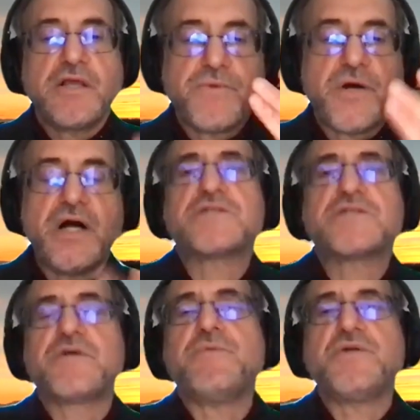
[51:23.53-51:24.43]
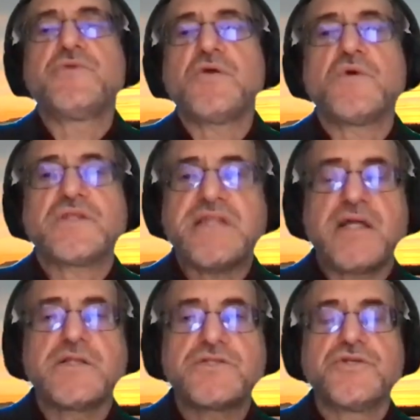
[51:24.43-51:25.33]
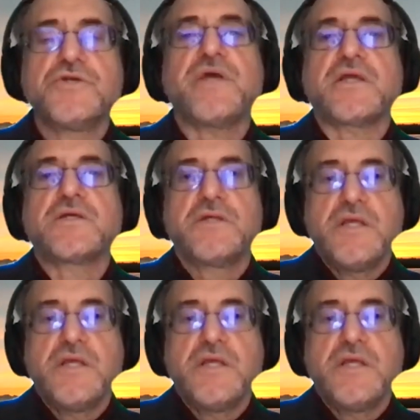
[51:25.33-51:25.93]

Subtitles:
can possibly be doing what the hell it's doing.